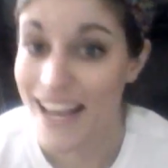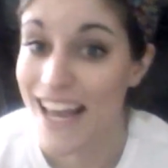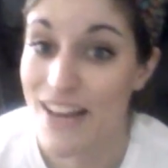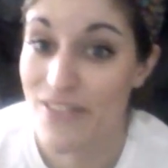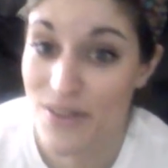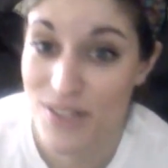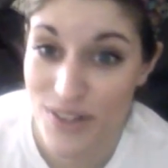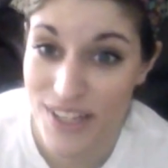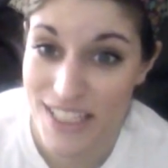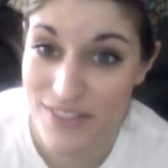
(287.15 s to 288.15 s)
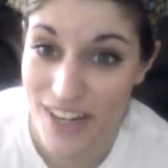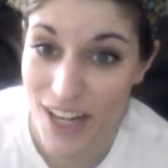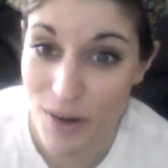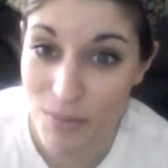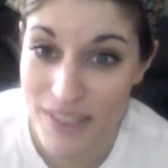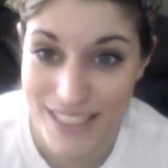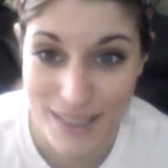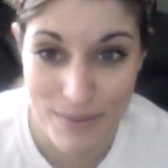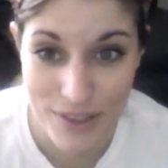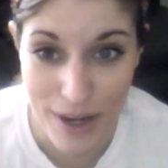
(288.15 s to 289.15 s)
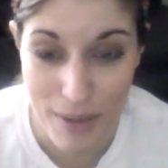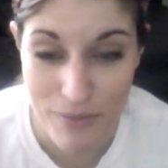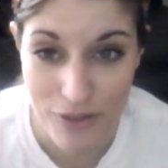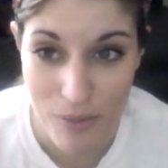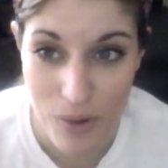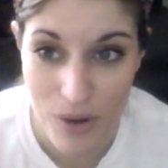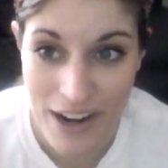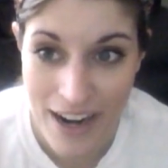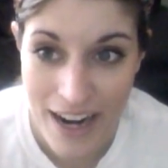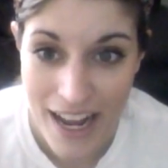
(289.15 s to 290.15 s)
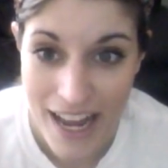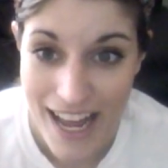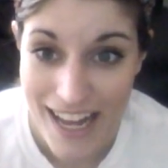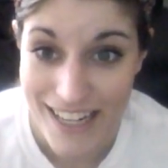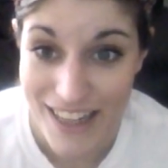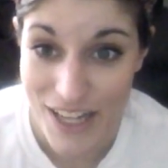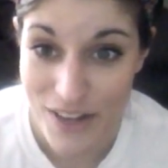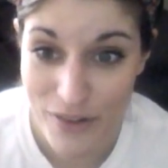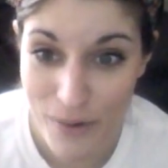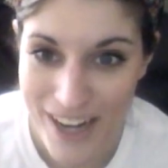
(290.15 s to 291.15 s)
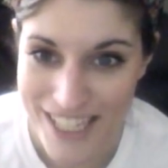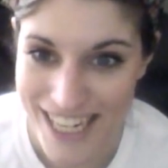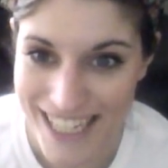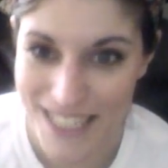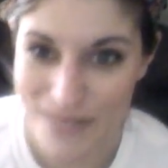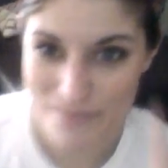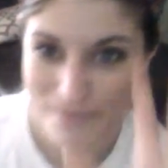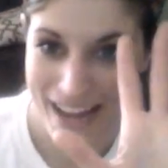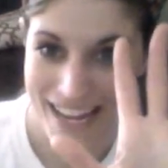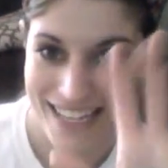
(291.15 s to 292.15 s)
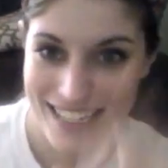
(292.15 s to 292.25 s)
If you enjoyed this video, please subscribe for more, and thank you for watching. Bye.